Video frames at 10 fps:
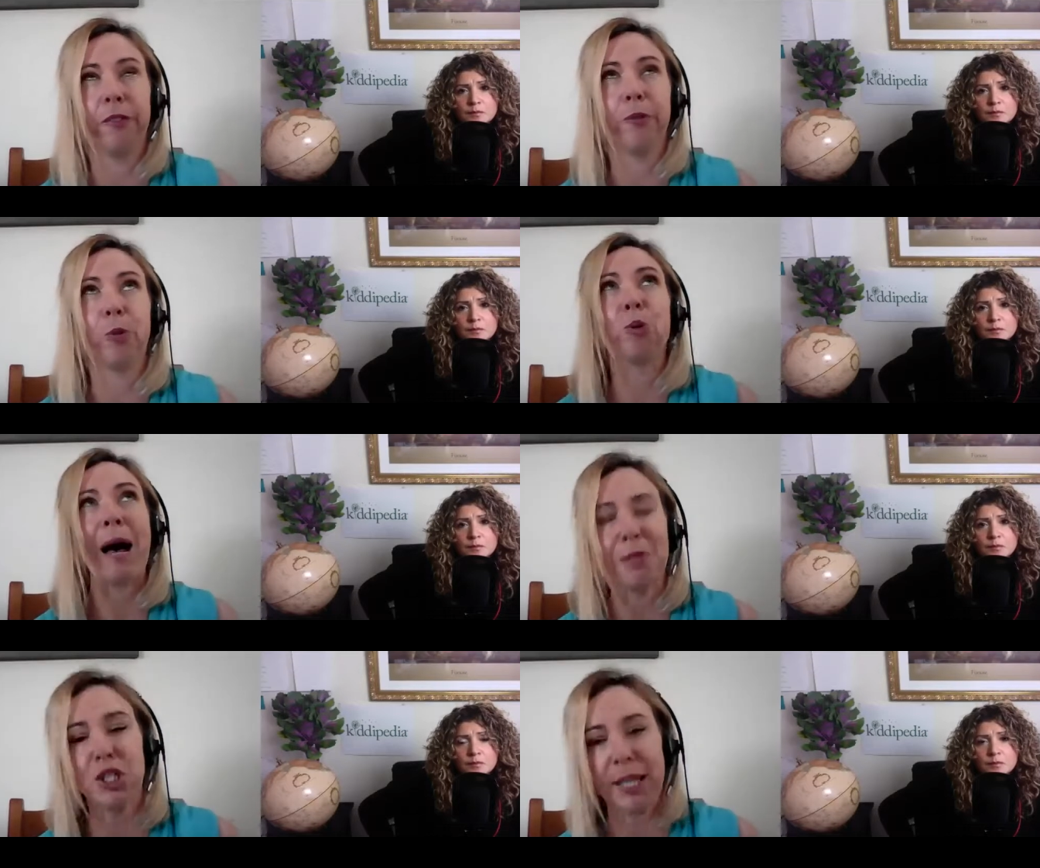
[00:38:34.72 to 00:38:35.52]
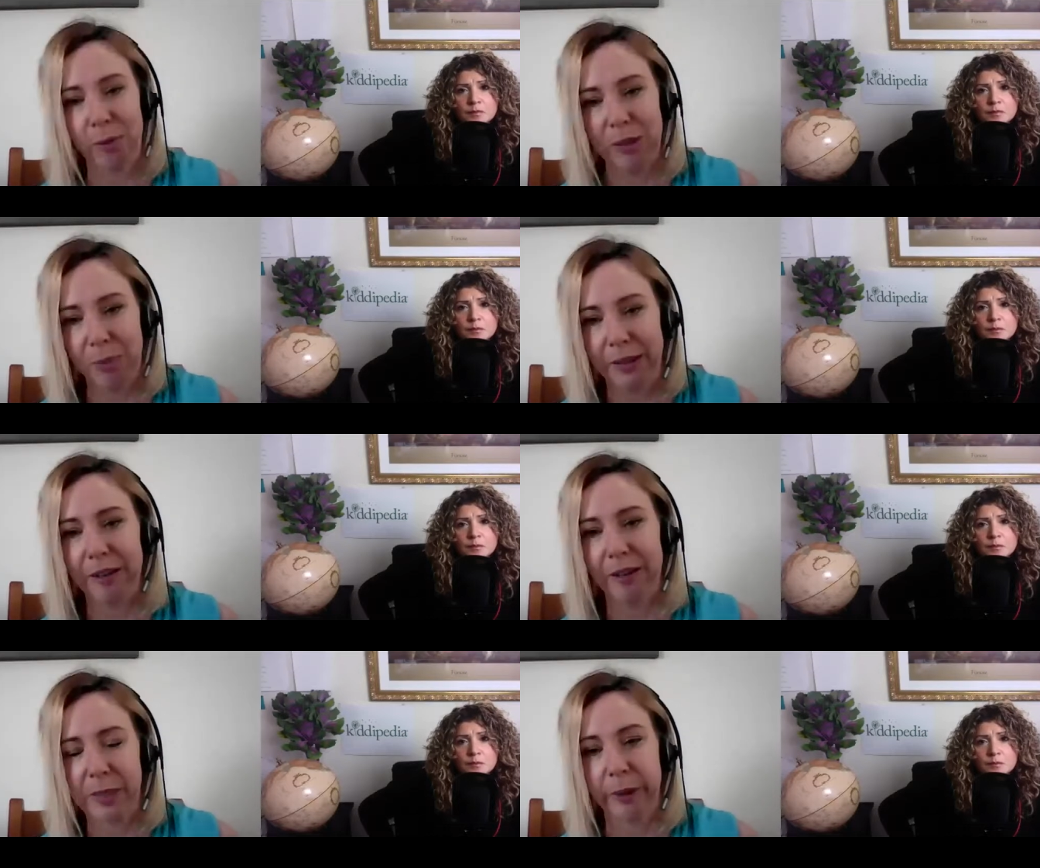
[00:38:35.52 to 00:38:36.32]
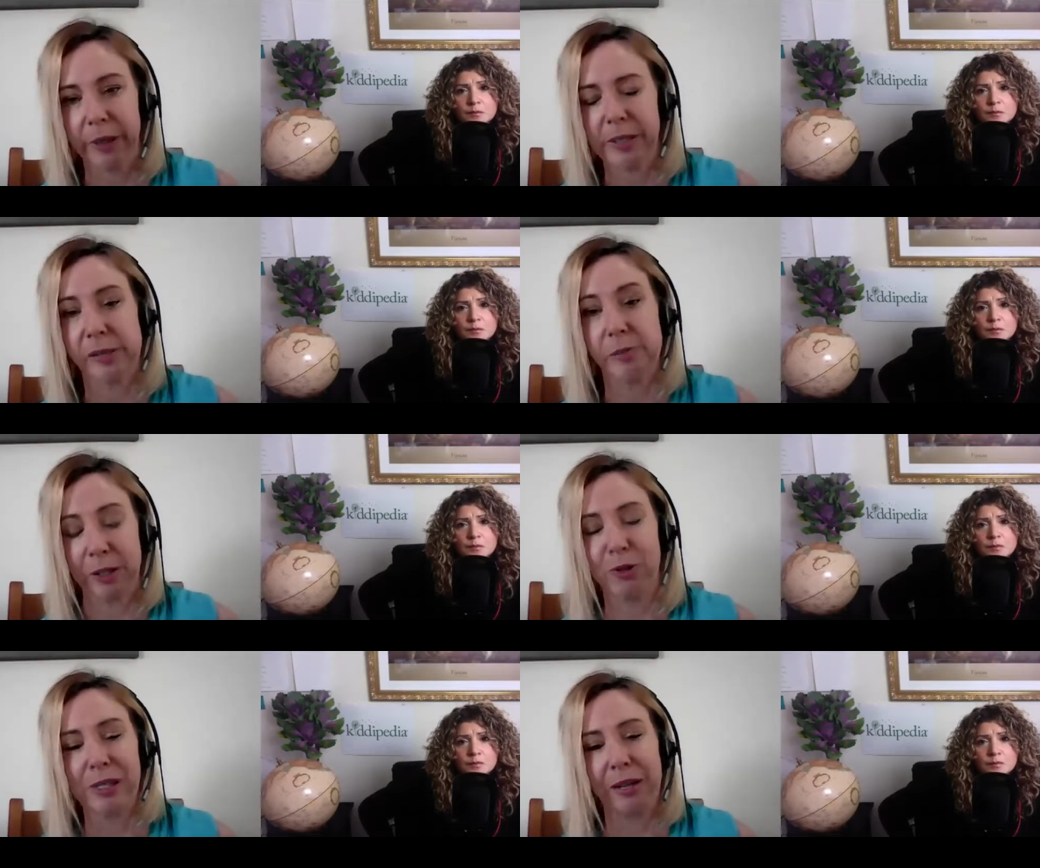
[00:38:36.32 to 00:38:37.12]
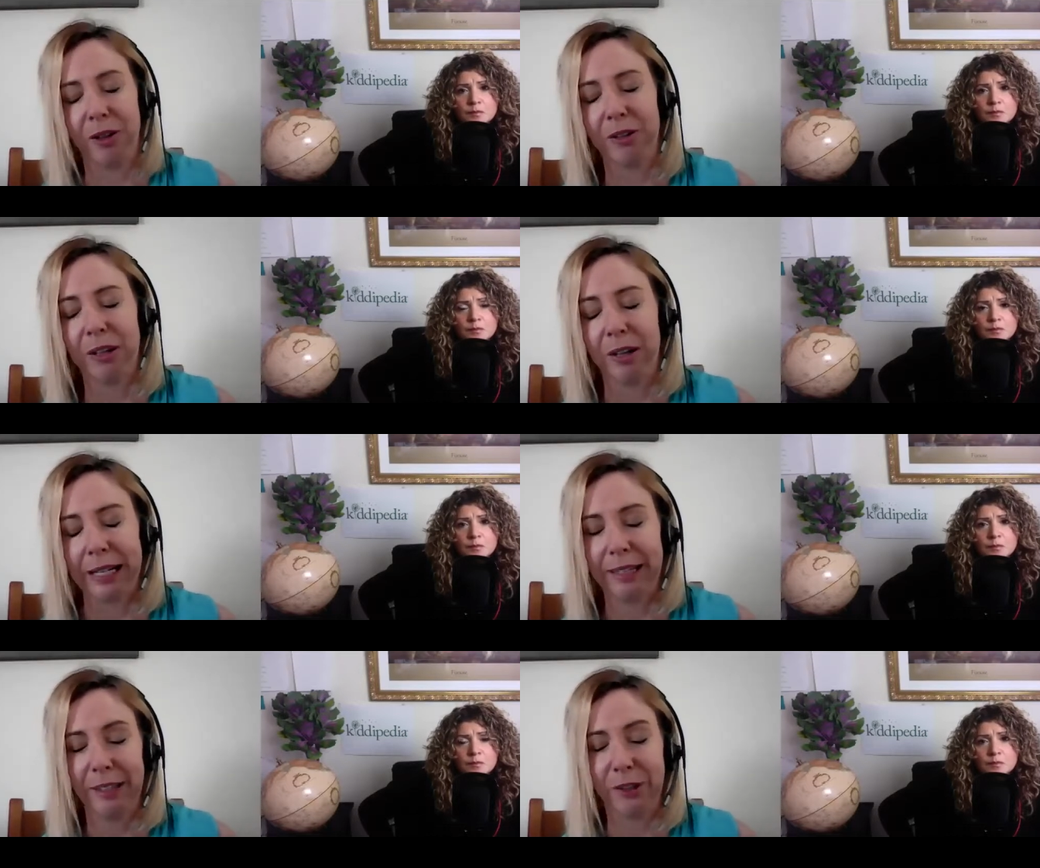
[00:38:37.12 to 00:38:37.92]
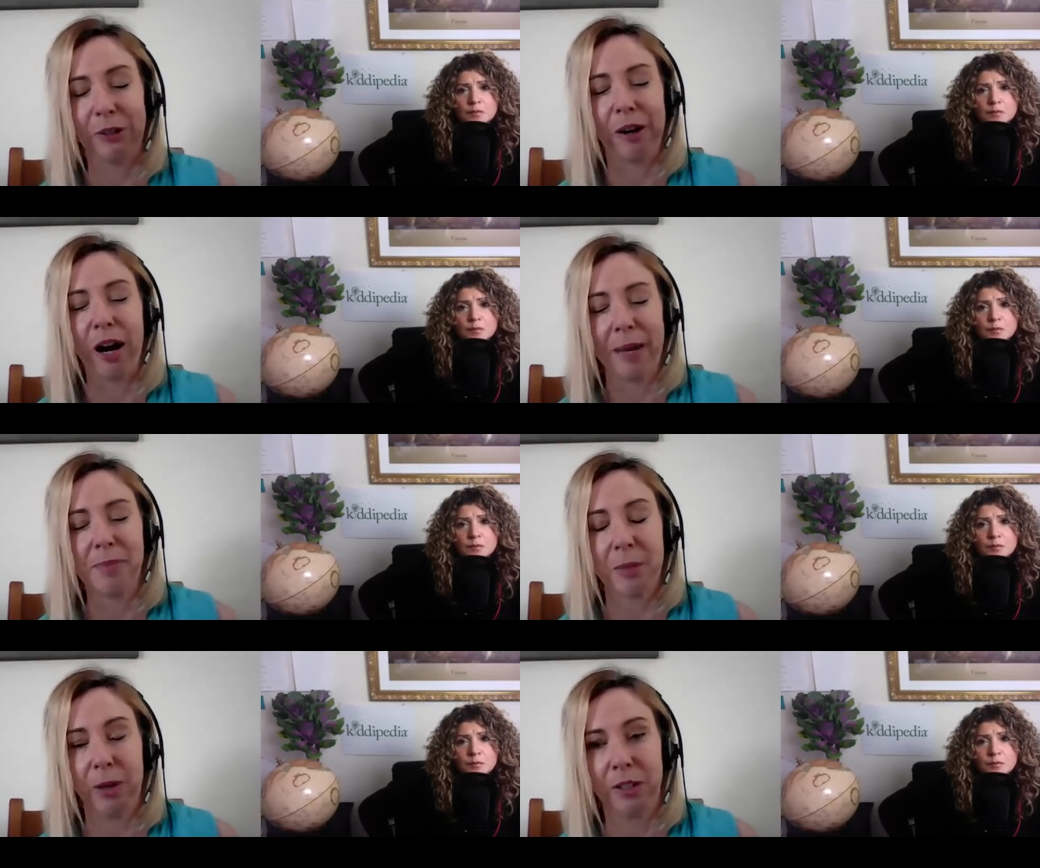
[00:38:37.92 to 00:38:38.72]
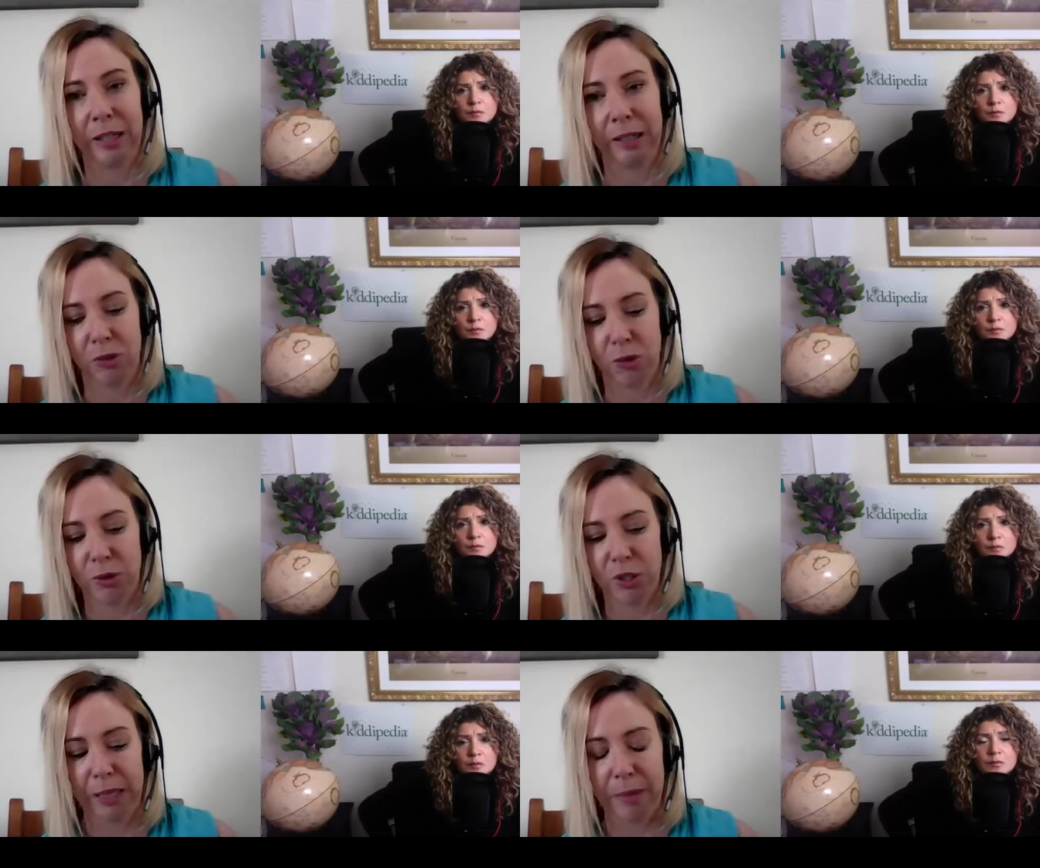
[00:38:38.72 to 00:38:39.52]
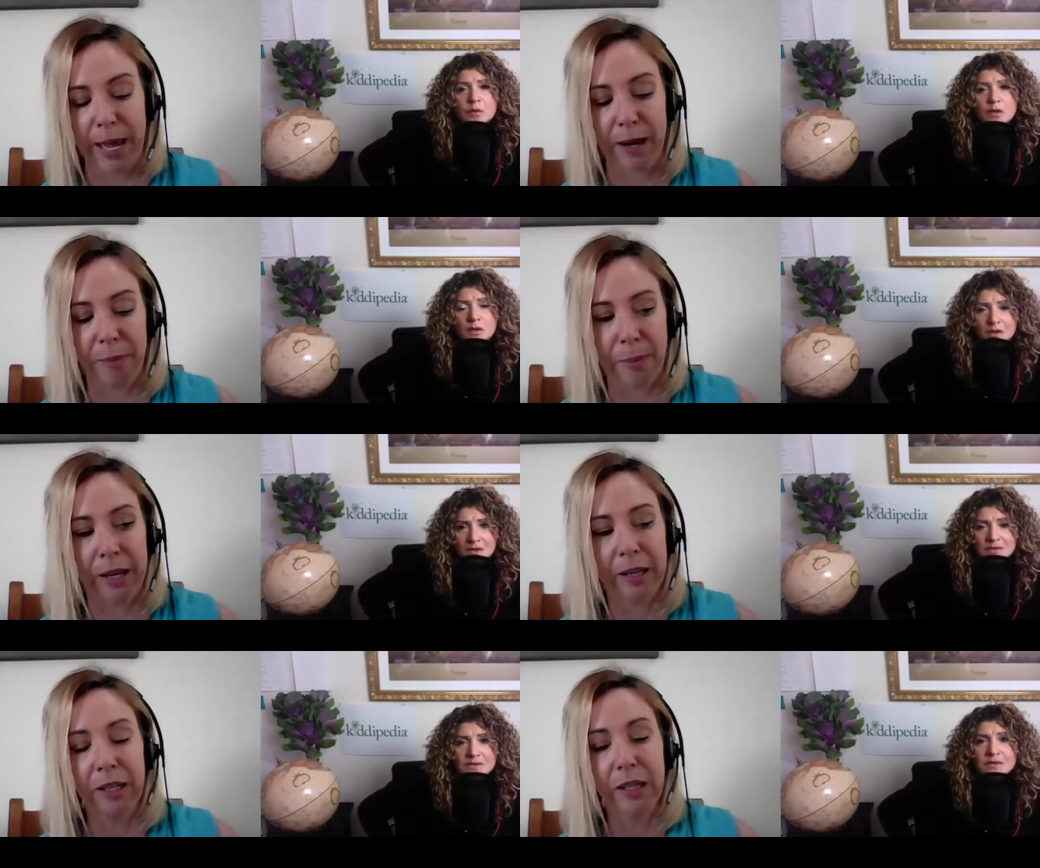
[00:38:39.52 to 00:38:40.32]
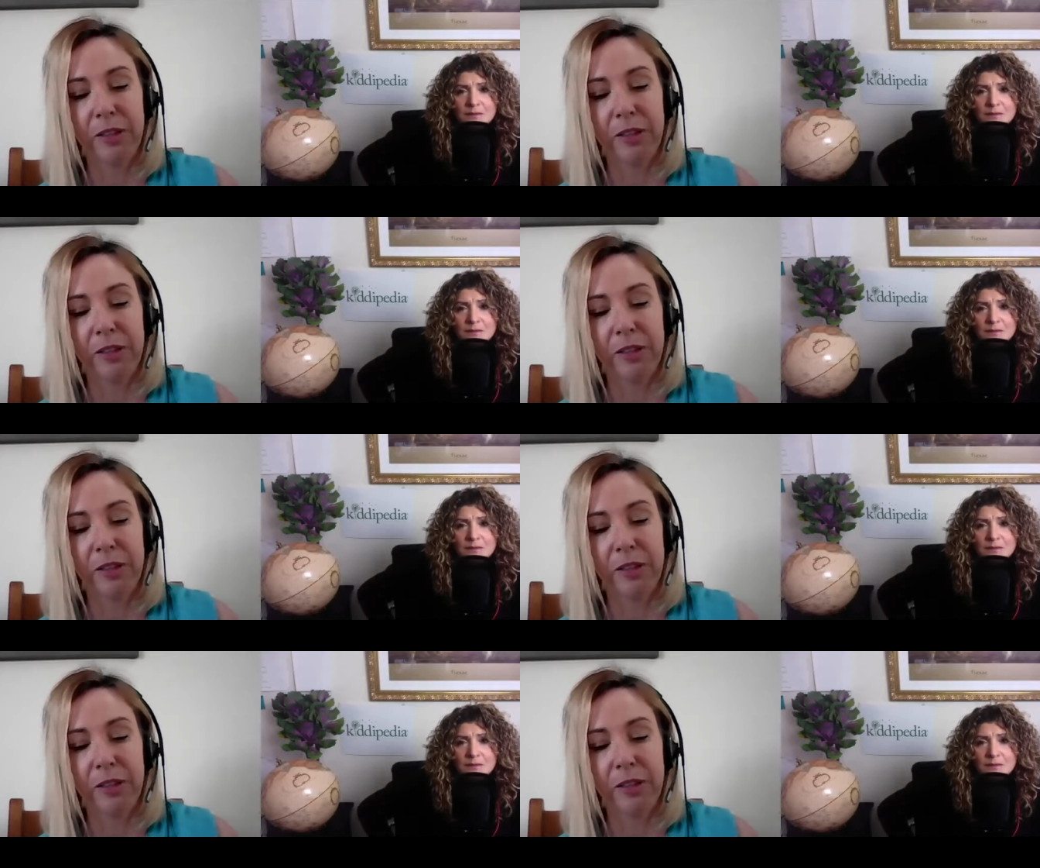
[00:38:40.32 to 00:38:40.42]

Speaker 1: will come and share with me their experiences because they know that I, you know, I am someone that they can talk to me about it. Yes.